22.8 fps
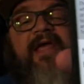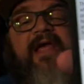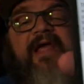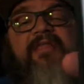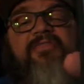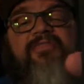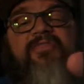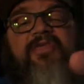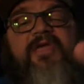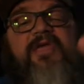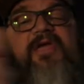
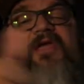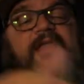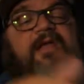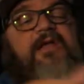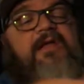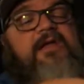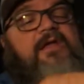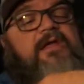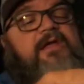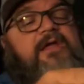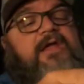and
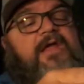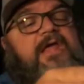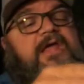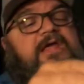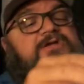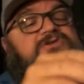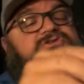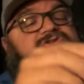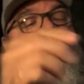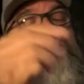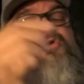then
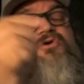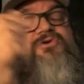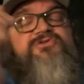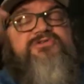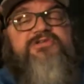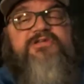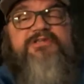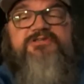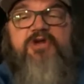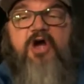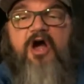it
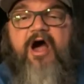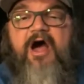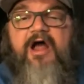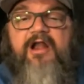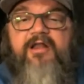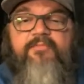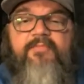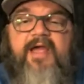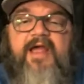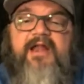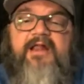shows it's
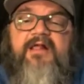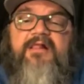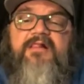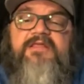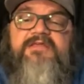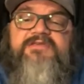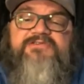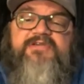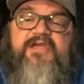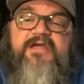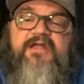
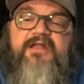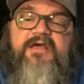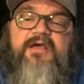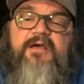automatically set